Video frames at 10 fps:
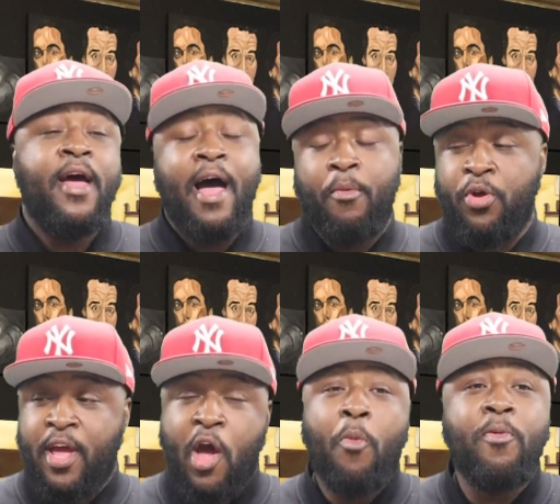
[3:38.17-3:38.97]
I'm going
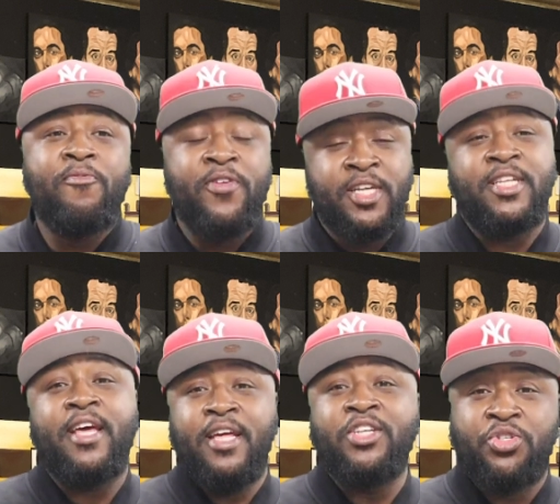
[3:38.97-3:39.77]
to help him finish
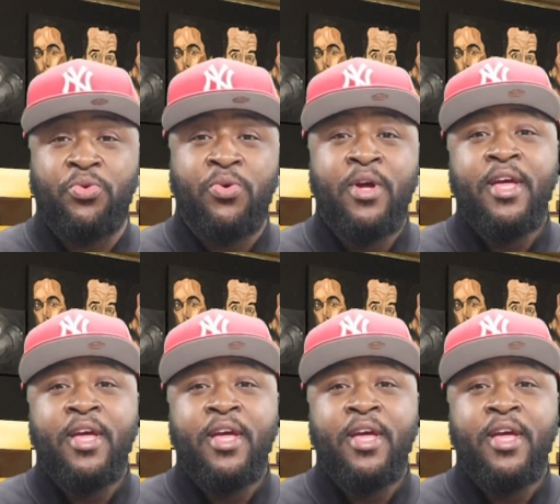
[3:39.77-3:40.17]
that issue,